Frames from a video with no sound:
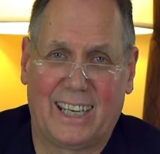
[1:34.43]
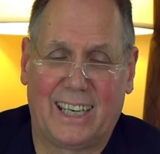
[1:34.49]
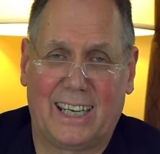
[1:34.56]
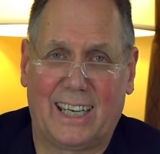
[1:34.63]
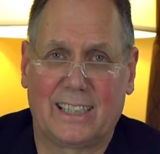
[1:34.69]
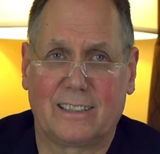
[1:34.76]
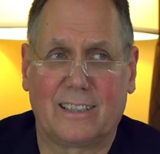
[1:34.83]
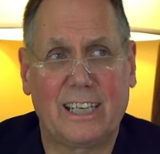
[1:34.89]

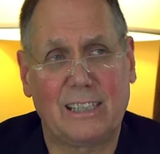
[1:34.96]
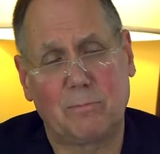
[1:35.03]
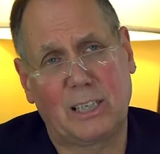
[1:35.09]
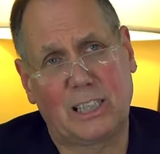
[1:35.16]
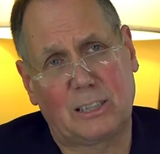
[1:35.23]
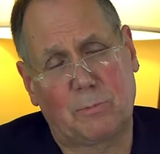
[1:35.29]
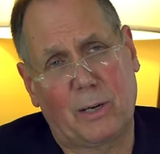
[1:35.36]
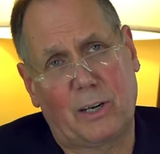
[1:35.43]
In the
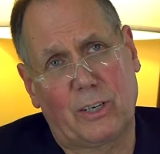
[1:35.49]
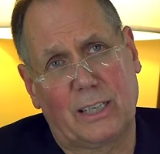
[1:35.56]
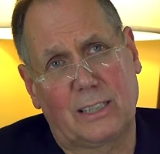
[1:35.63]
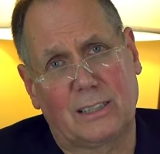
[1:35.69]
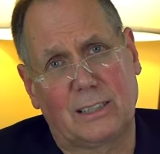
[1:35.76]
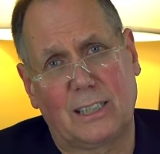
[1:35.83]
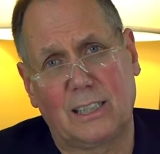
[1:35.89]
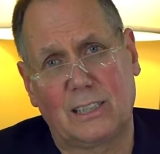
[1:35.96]
enlightenment
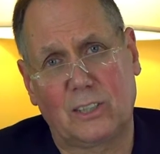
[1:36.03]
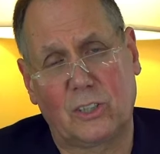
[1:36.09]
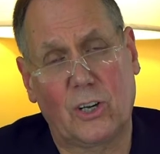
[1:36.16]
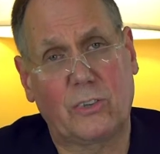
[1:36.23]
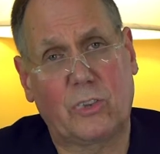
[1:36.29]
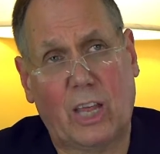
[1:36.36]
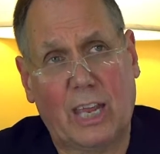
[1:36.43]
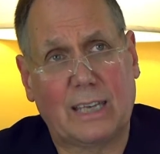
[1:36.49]
experience, he
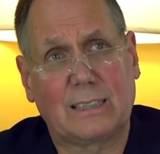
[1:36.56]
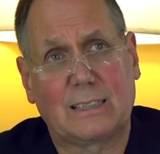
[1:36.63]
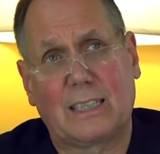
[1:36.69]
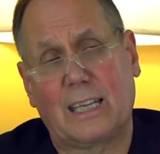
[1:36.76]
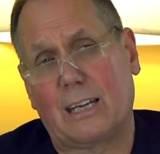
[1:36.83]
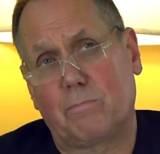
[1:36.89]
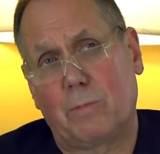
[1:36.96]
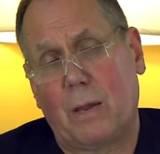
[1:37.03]
saw things
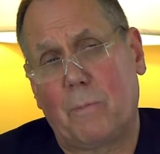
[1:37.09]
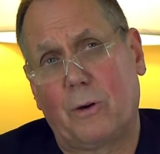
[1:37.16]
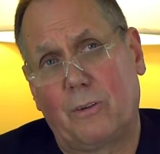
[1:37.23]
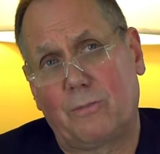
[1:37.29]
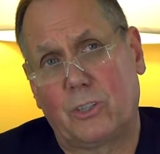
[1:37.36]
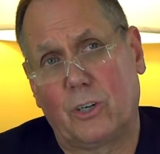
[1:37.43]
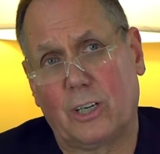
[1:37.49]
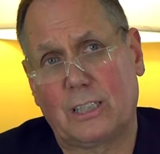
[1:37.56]
that people
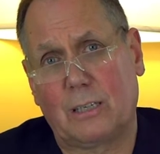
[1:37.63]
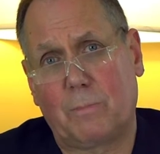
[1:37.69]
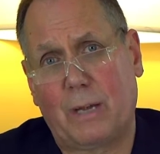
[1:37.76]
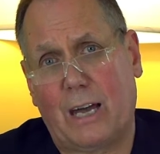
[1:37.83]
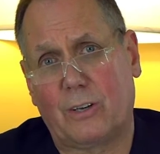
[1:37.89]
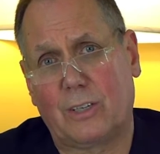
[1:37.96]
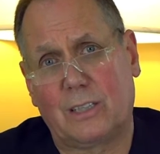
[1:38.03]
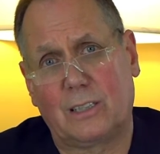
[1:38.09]
have talked
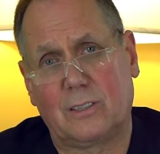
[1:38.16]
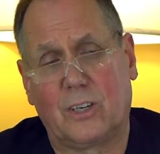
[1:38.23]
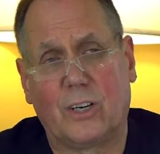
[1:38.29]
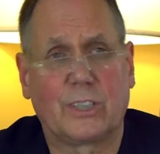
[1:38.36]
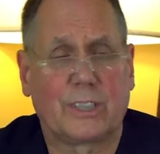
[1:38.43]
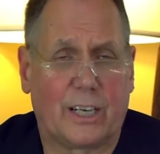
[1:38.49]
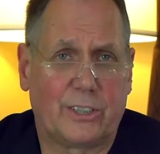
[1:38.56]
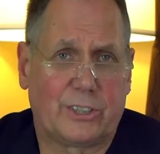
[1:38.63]
about in
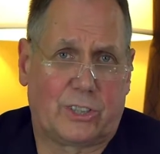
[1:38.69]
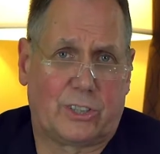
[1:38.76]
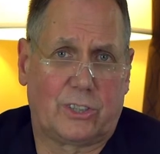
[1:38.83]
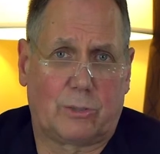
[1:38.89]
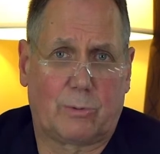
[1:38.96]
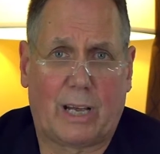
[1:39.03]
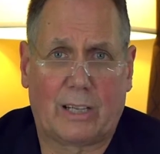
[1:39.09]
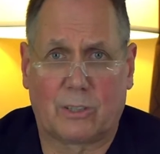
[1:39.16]
all
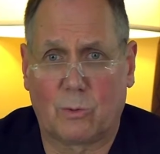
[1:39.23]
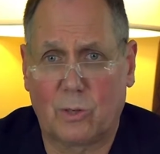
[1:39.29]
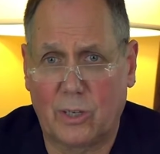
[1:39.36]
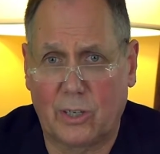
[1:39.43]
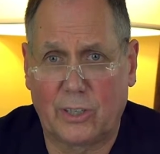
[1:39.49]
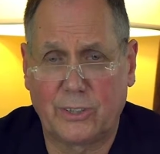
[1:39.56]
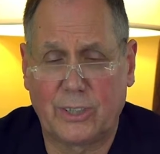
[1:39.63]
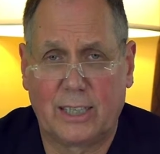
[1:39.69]
cultures around the
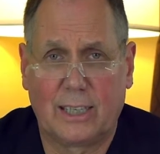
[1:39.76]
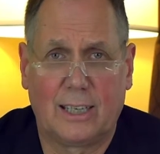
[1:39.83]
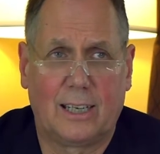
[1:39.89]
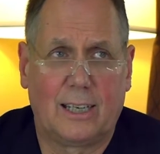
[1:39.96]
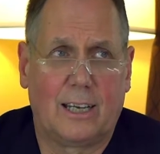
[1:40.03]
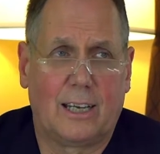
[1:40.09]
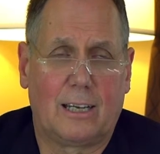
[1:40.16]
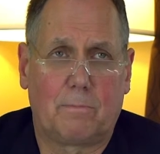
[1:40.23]
world,
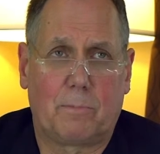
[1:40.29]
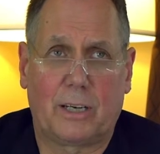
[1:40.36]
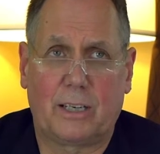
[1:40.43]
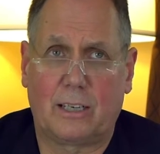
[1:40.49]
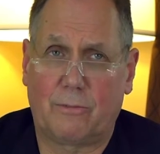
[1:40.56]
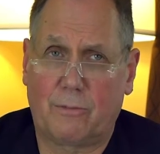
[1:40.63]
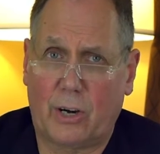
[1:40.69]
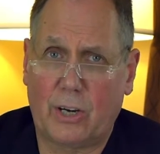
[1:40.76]
but
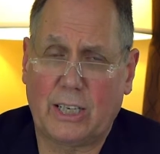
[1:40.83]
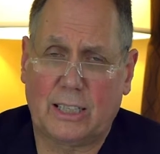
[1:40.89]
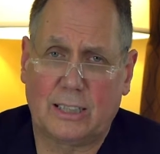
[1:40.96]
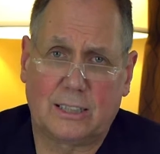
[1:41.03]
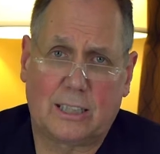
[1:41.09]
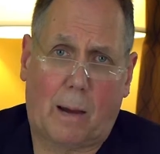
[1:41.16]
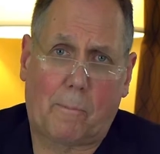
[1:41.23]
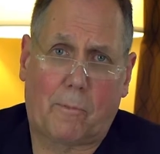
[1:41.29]
in a very
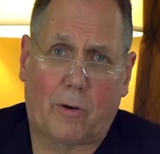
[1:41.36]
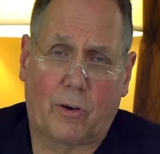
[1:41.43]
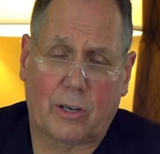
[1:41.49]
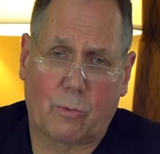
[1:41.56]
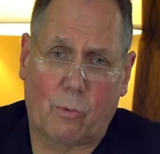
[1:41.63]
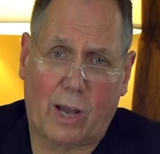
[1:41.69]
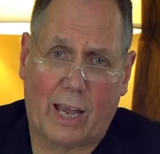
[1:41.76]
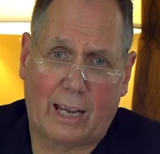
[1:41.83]

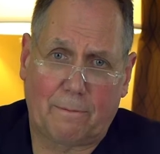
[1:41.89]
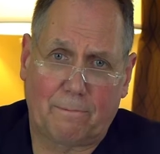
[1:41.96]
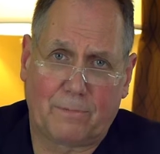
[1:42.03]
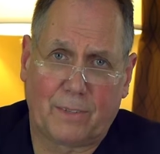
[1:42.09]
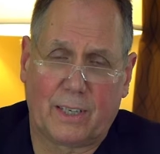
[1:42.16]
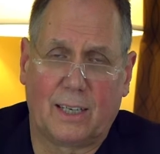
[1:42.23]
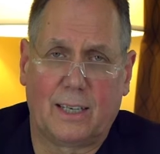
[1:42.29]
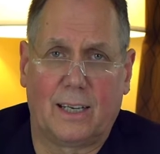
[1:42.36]
contemporary way.
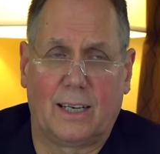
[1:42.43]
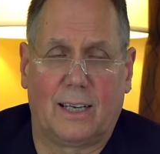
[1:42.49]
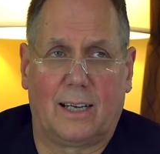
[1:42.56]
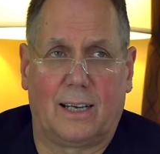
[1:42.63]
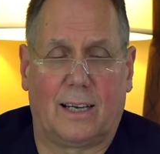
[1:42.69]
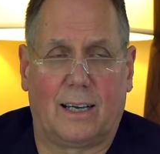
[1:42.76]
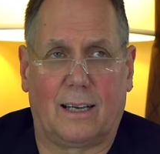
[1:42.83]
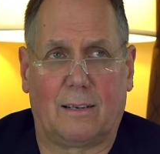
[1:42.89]

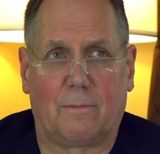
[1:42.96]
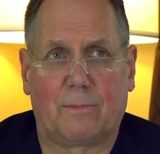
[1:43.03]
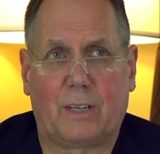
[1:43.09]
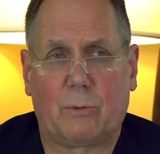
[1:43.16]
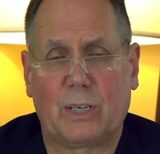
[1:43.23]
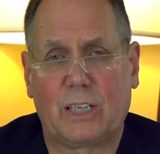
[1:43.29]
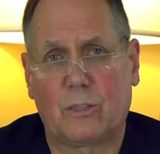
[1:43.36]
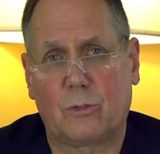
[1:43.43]

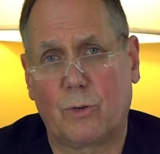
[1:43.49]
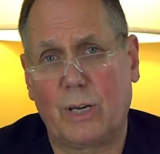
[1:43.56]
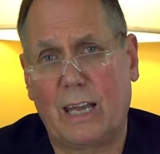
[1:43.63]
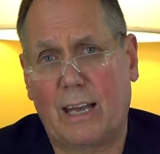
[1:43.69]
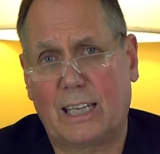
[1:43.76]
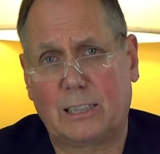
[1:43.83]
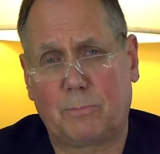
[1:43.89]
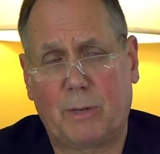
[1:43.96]
That we have three
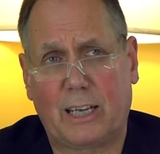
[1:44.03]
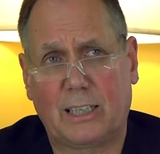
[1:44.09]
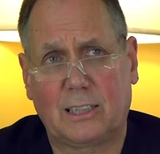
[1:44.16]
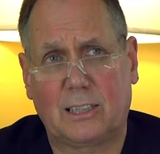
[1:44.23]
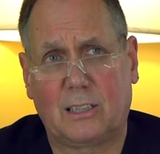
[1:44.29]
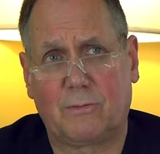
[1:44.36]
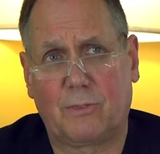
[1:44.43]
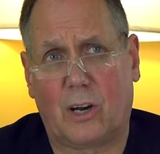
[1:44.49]

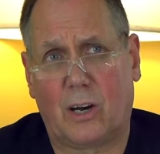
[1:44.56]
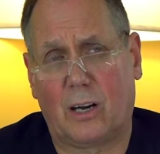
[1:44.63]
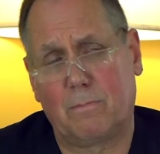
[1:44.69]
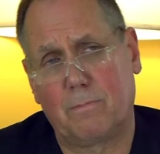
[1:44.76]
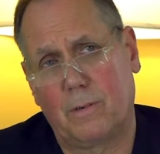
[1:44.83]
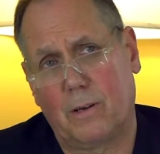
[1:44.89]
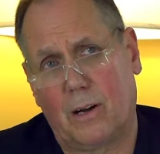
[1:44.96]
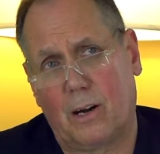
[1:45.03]
aspects of
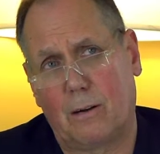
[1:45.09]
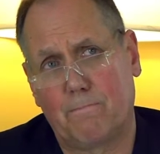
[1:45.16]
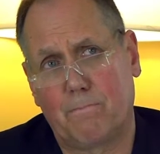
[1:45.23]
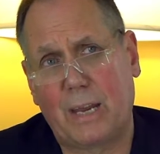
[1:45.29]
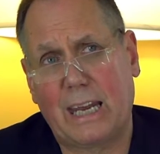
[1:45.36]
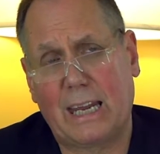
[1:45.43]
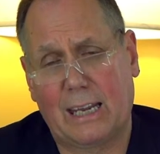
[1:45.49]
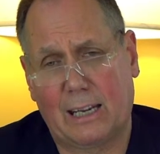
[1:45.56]
our
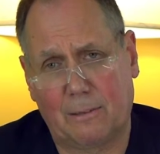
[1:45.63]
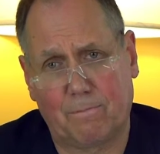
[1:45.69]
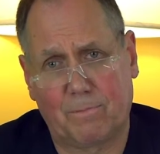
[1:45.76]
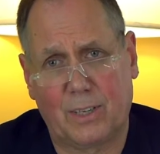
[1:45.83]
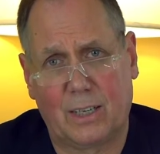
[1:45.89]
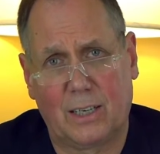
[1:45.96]
being,